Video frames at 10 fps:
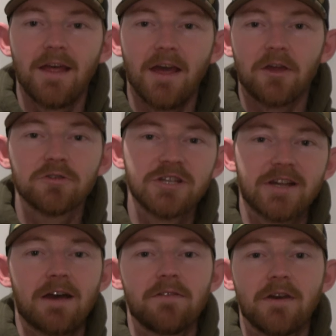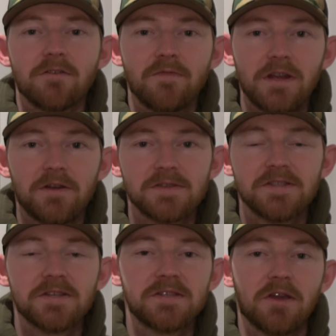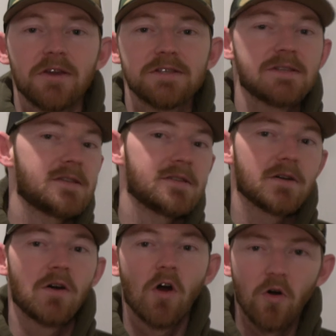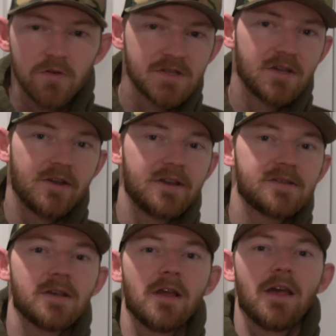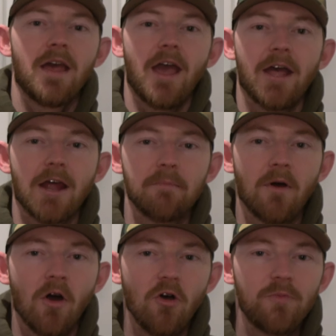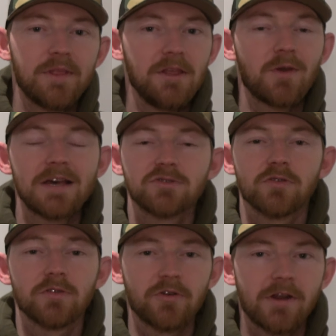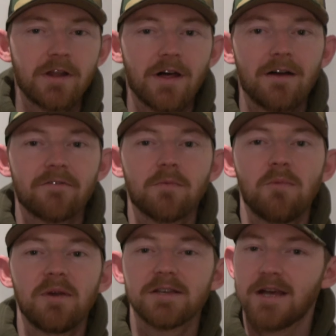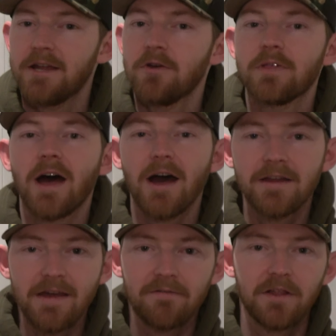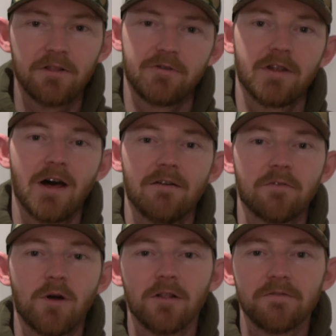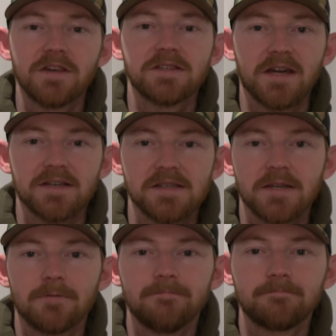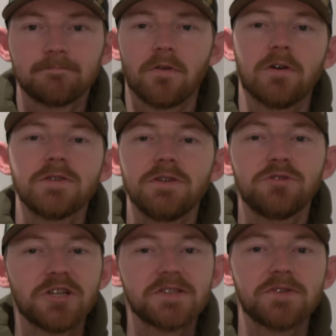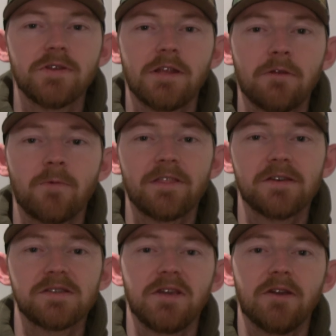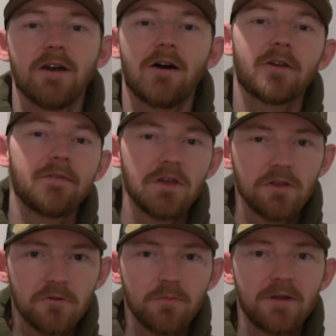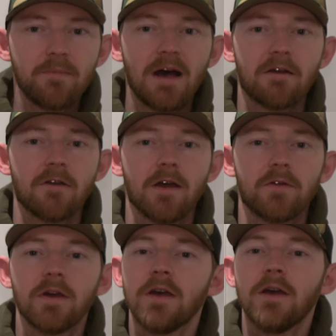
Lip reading: and go check out the other videos in this series. This is a whole series, and I'm hoping that you guys are learning a lot from it because I know that I definitely learned a lot from all of this testing. For those of you just tuning in with us here, I'll give you a little bit of background.